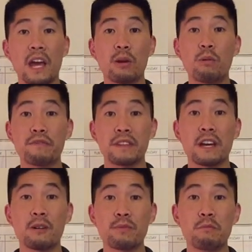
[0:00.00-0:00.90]
and hopefully
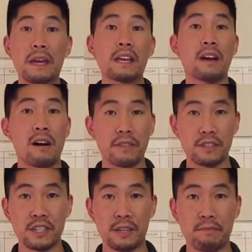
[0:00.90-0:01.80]
help you make it on
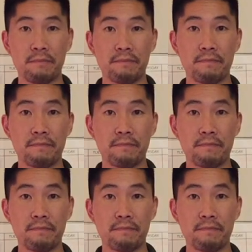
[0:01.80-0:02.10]
the team.